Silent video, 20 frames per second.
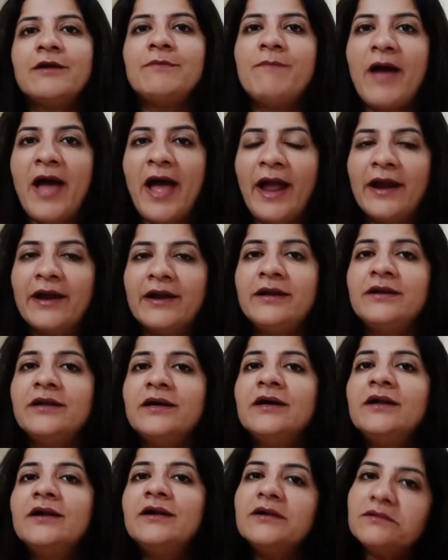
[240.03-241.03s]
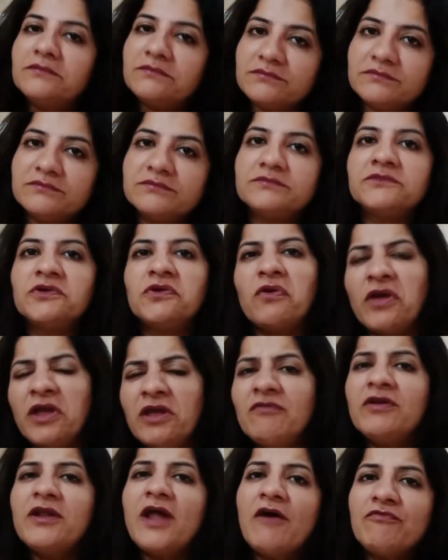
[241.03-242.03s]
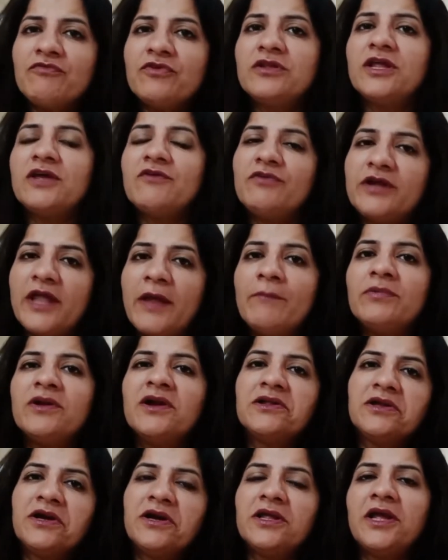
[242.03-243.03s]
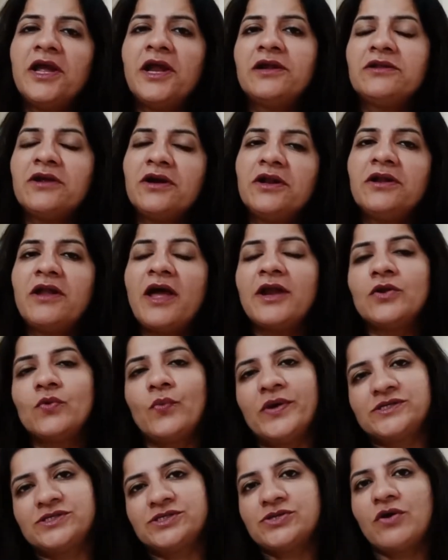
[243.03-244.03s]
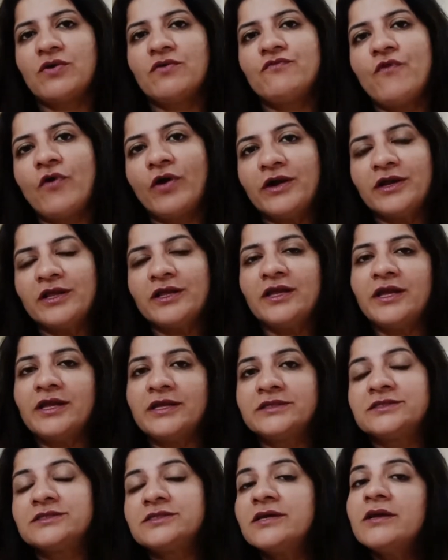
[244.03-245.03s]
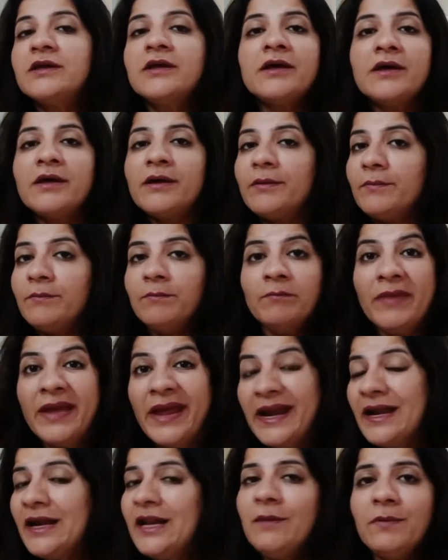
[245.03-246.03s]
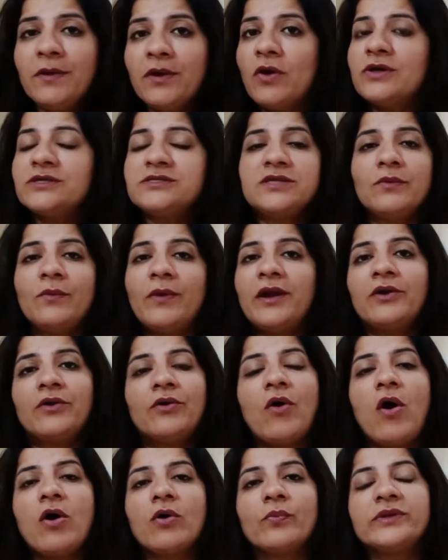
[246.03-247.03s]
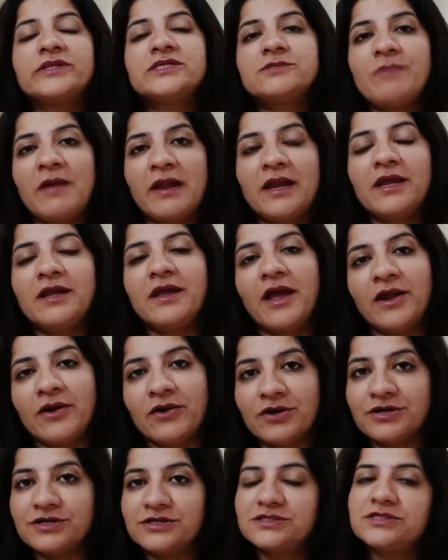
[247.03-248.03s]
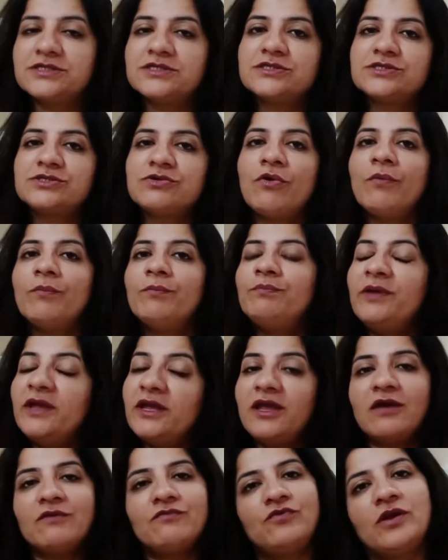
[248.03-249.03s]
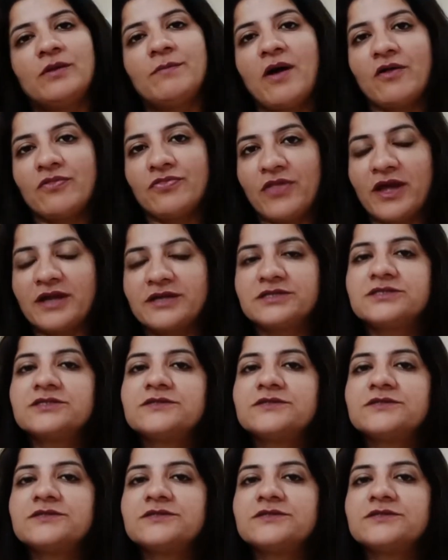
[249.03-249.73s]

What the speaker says: band, even after they've attempted 38, 39 questions out of 40, is mainly because they went wrong with spelling errors. So be careful about that.